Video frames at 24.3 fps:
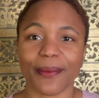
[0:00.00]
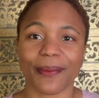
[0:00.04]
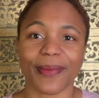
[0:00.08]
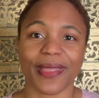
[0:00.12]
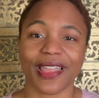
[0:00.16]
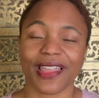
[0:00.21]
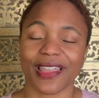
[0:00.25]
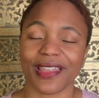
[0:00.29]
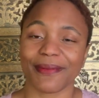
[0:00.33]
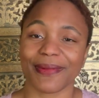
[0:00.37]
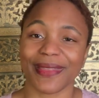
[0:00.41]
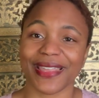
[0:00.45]

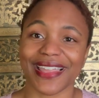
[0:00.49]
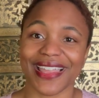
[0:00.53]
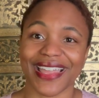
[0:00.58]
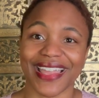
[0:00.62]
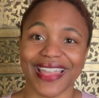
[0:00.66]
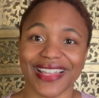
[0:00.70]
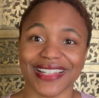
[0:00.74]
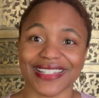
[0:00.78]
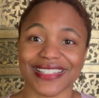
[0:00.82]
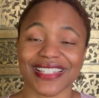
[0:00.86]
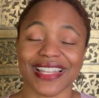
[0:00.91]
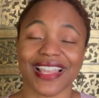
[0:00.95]
maybe
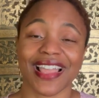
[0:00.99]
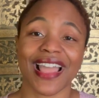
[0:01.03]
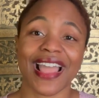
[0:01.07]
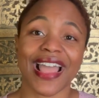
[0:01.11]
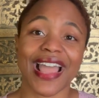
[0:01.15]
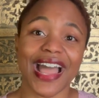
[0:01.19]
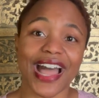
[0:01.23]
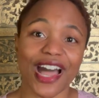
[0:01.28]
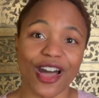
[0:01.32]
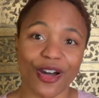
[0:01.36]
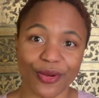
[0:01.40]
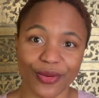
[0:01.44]
it's
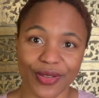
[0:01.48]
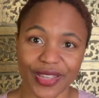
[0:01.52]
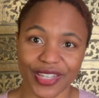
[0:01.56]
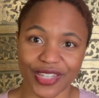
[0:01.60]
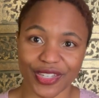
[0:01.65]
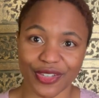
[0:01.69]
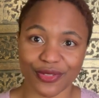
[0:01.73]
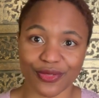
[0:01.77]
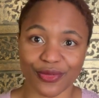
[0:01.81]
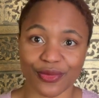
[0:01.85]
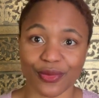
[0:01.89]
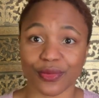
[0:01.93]
how can
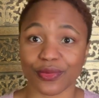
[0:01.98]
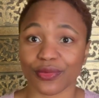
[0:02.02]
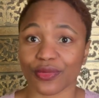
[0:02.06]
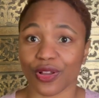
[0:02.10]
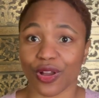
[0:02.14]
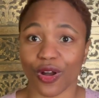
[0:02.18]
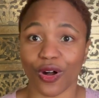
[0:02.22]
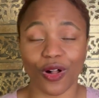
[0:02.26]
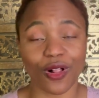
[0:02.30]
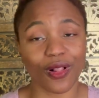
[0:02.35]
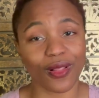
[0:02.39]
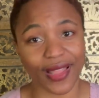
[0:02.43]
you
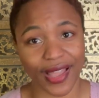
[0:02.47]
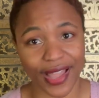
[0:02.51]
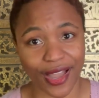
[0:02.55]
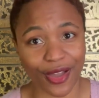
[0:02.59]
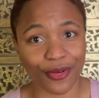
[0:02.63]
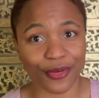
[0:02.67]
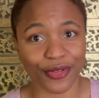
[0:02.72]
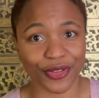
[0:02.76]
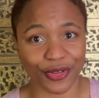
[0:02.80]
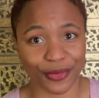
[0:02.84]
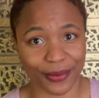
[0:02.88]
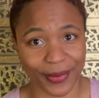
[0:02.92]
call out your